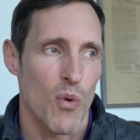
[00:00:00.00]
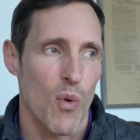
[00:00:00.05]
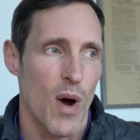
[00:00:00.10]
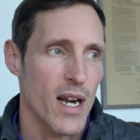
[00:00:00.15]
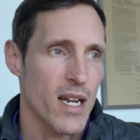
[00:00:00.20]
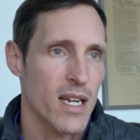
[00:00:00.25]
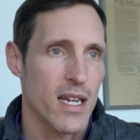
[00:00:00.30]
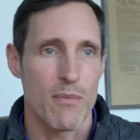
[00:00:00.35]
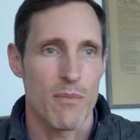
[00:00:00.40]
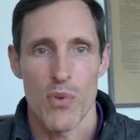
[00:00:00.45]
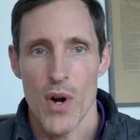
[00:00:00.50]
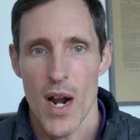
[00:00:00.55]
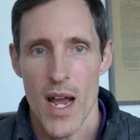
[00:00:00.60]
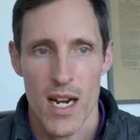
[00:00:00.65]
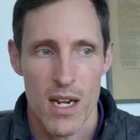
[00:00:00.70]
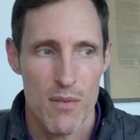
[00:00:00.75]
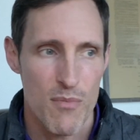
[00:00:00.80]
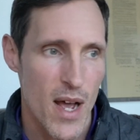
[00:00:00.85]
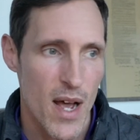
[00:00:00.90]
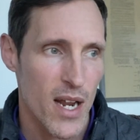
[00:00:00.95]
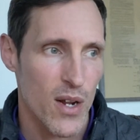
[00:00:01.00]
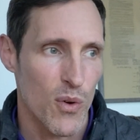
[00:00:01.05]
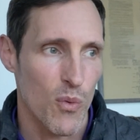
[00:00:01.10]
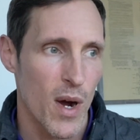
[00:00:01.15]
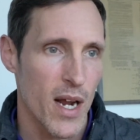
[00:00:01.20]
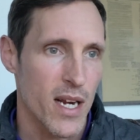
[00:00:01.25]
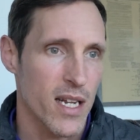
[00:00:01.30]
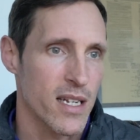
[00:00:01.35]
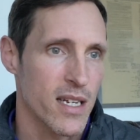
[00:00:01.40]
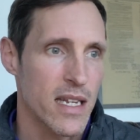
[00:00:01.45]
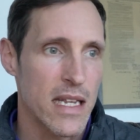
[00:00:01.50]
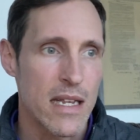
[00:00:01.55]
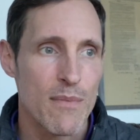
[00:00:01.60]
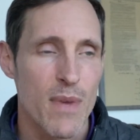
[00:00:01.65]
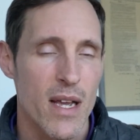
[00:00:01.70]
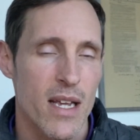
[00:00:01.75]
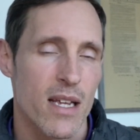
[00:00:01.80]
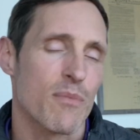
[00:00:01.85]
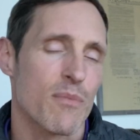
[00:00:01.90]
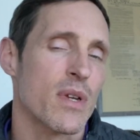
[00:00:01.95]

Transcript: Why didn't he brag about it? Why didn't he make a